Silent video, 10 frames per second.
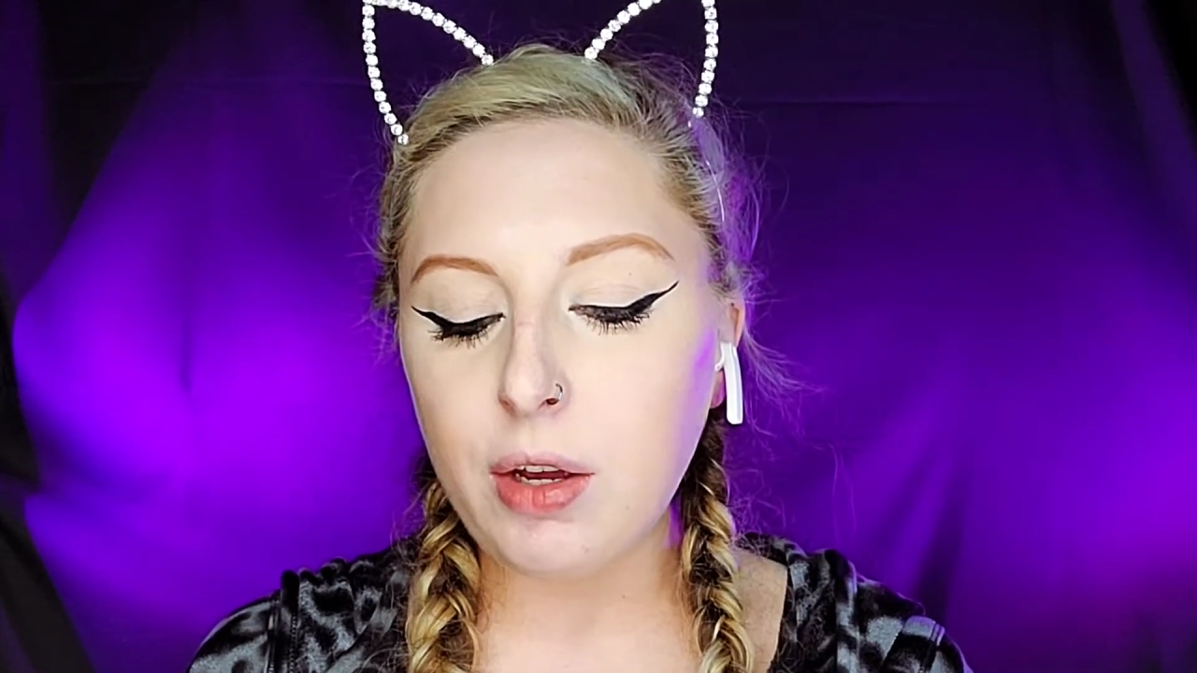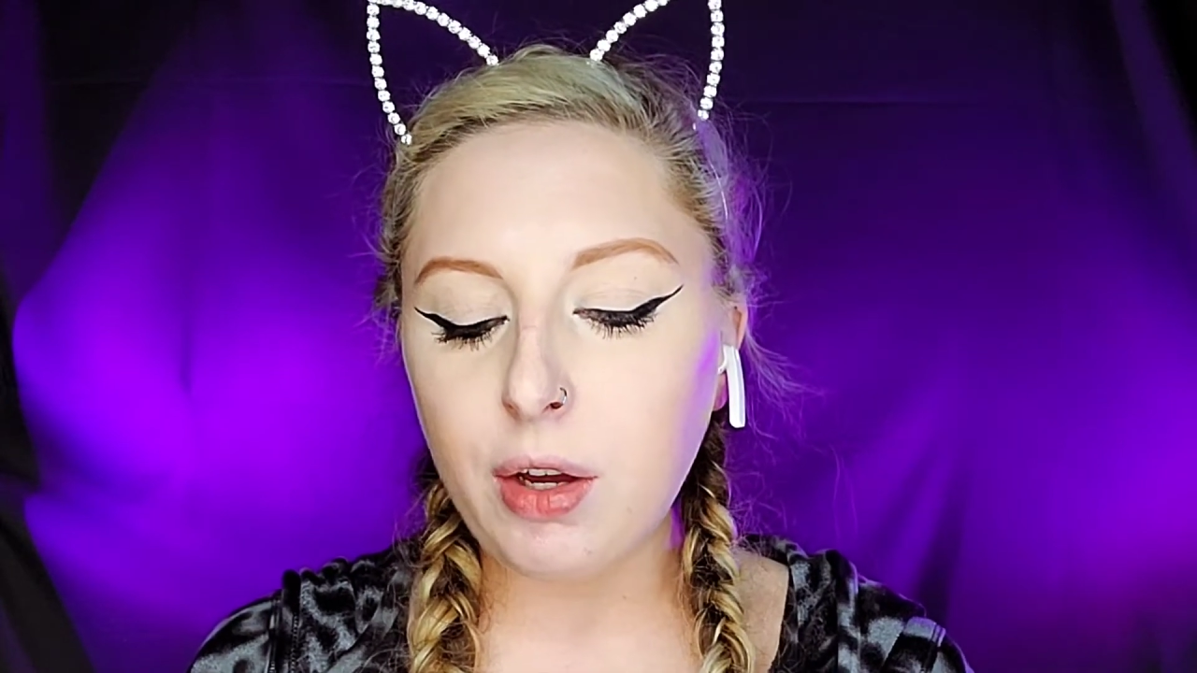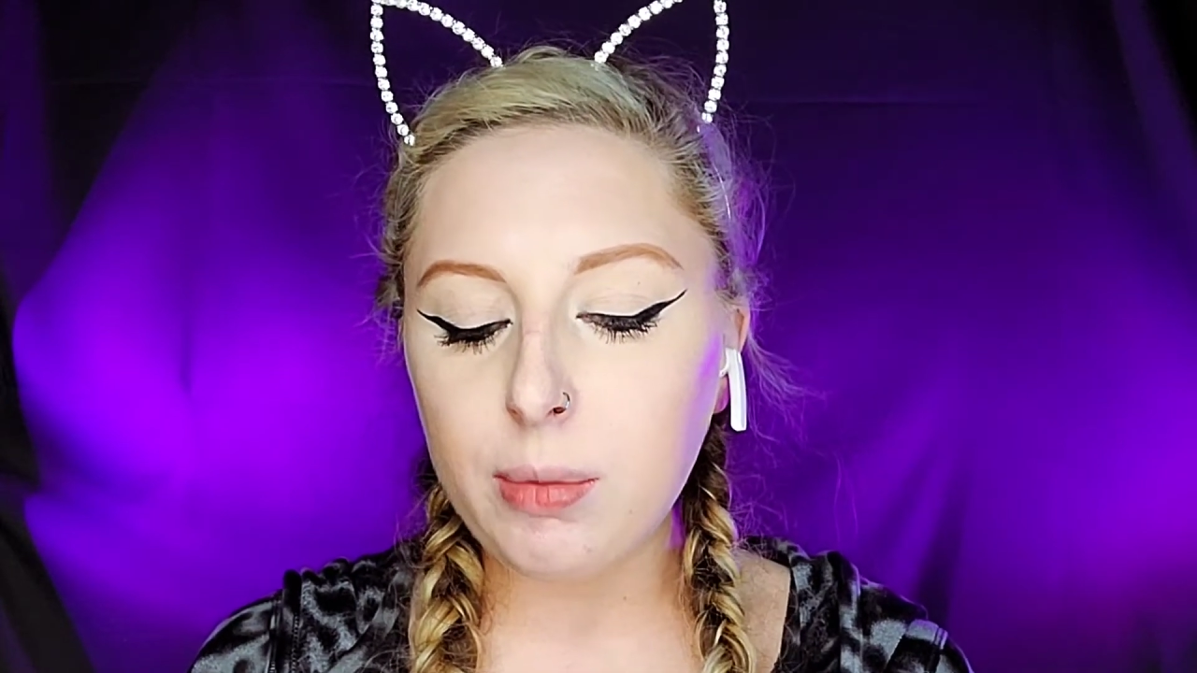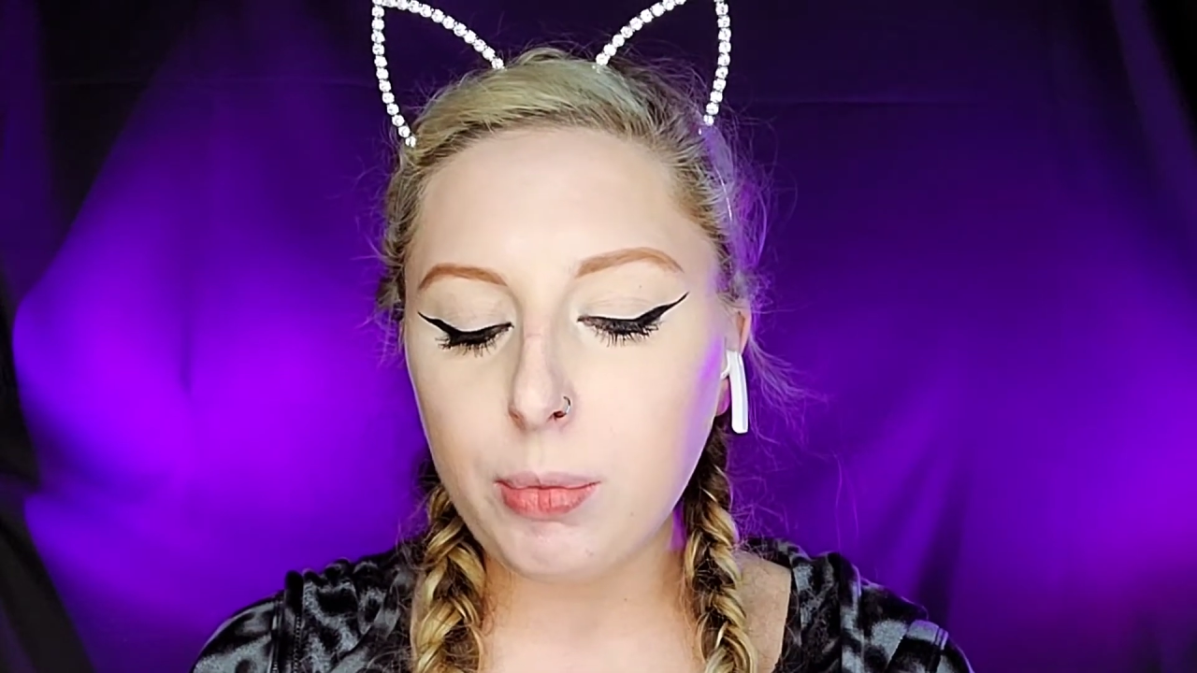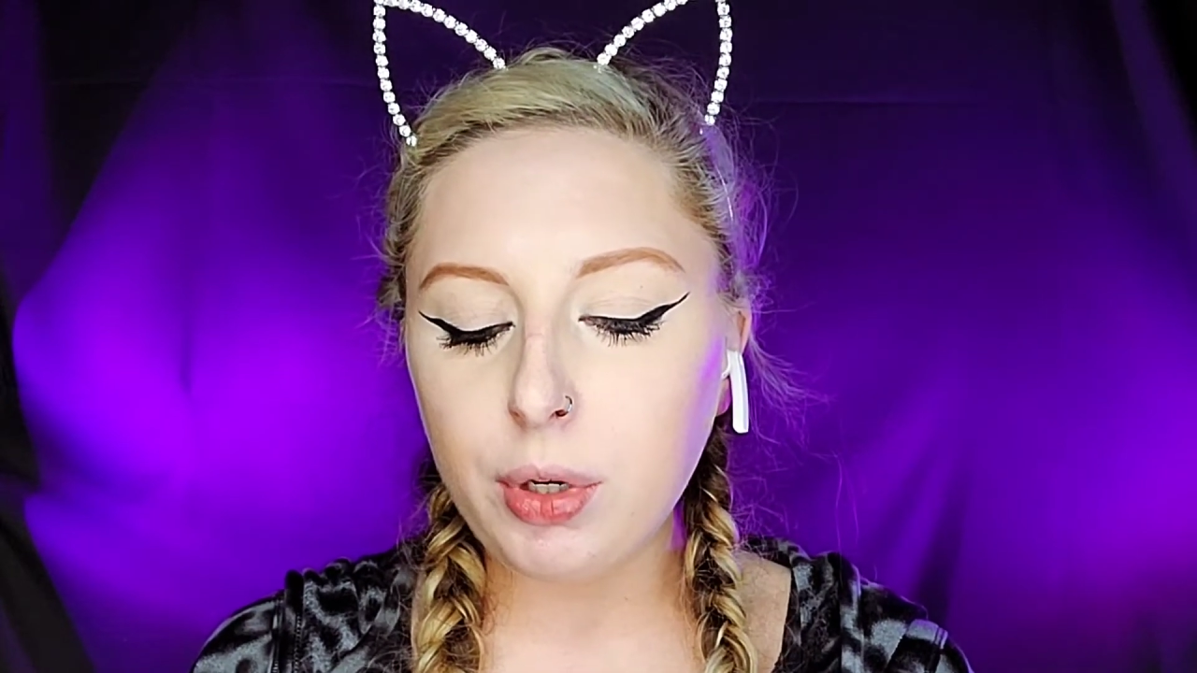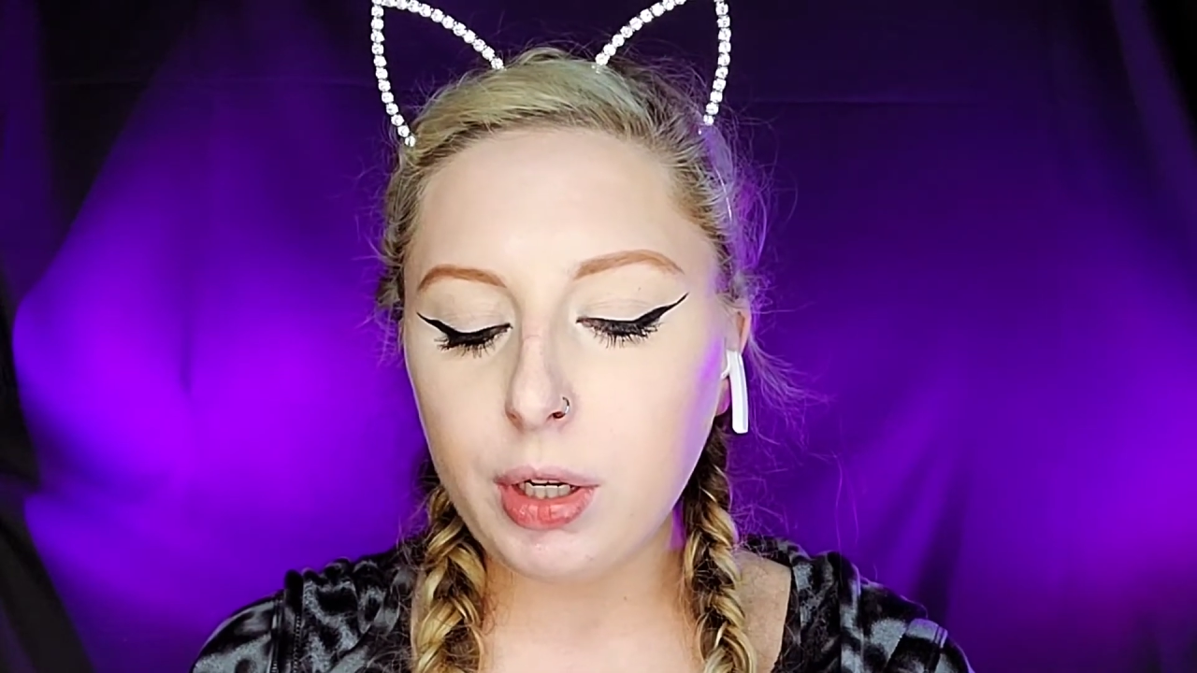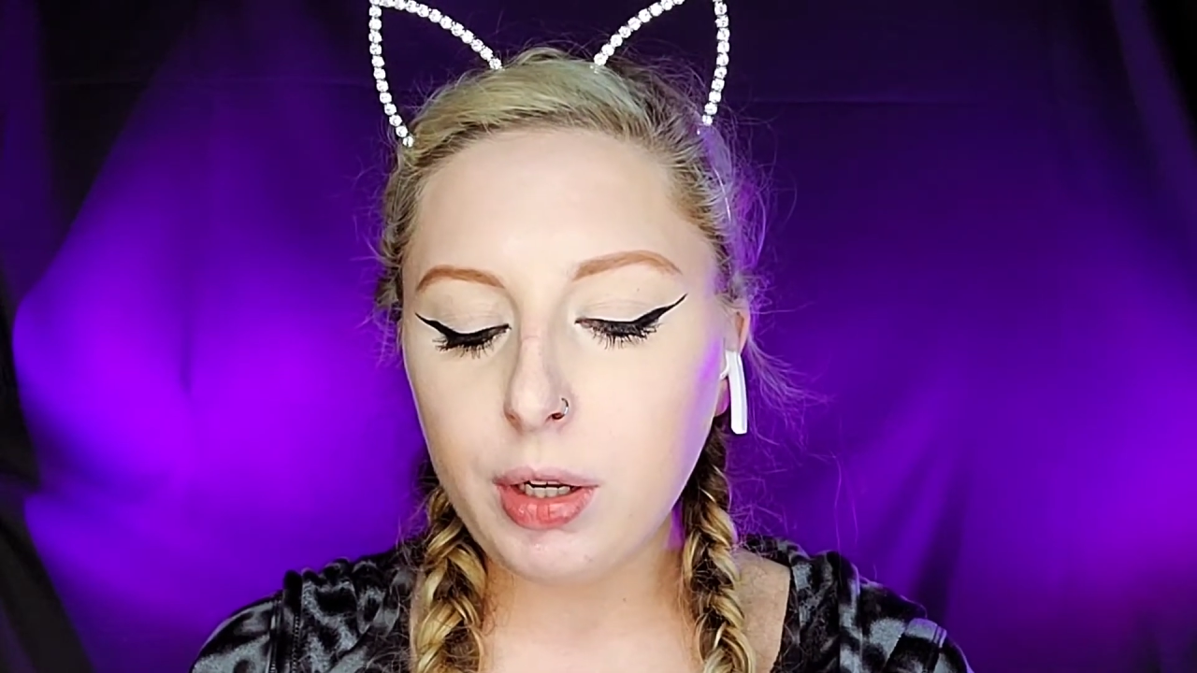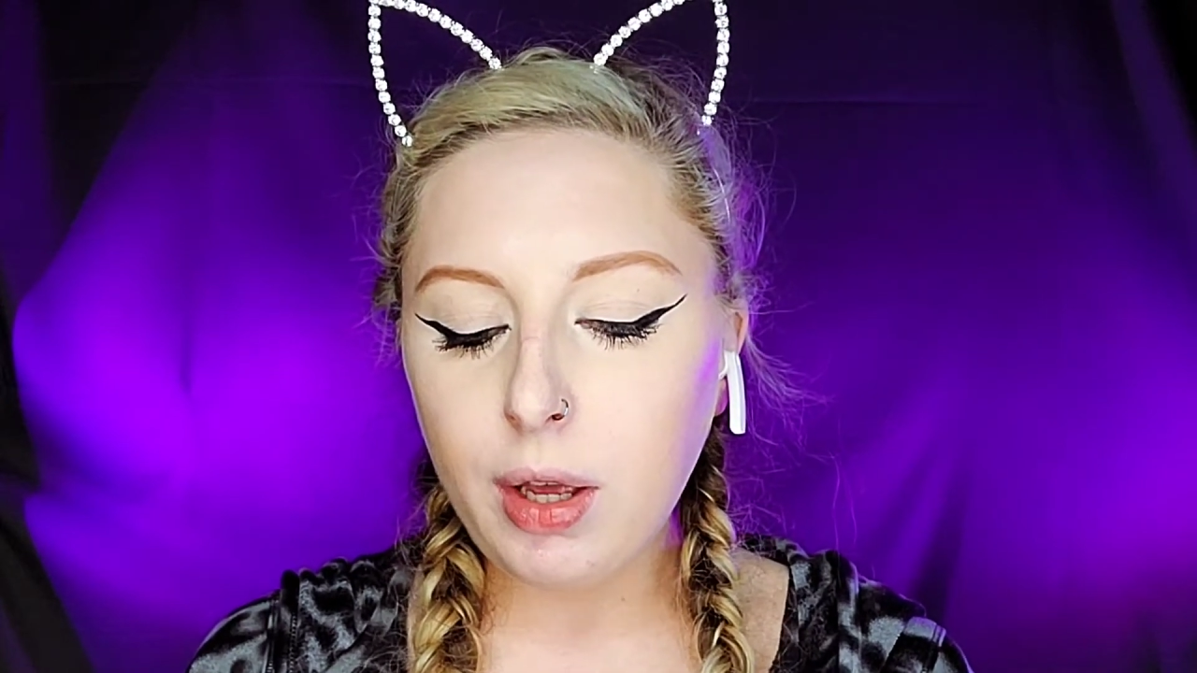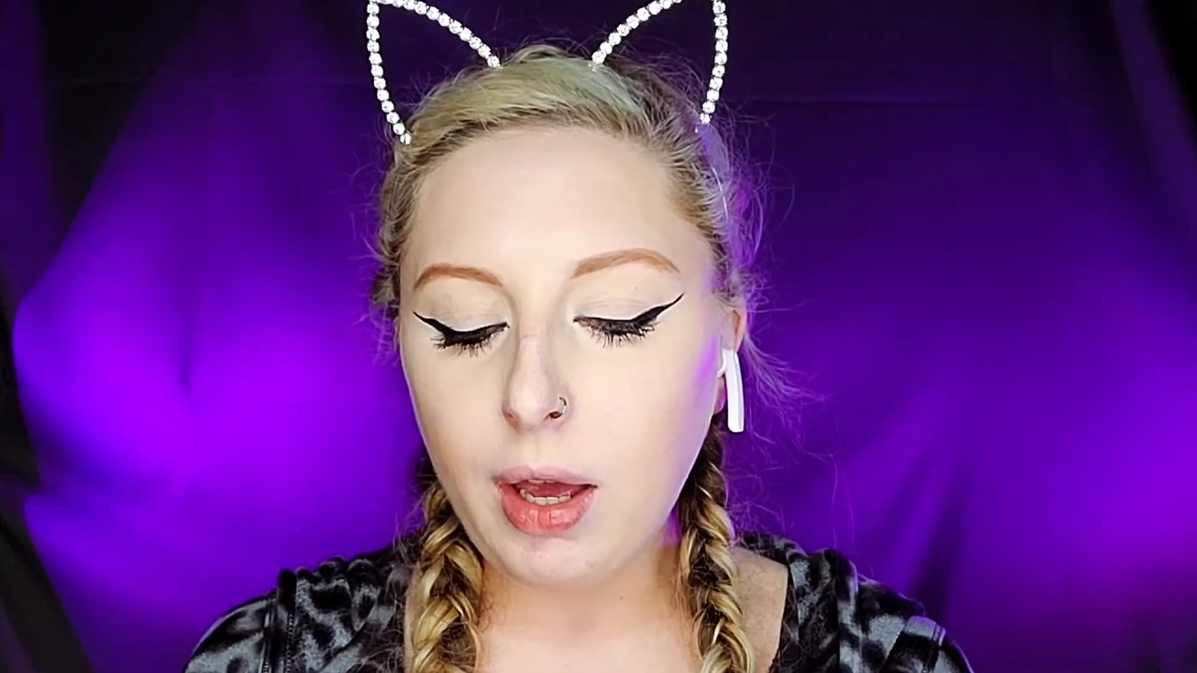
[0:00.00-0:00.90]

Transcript: on more.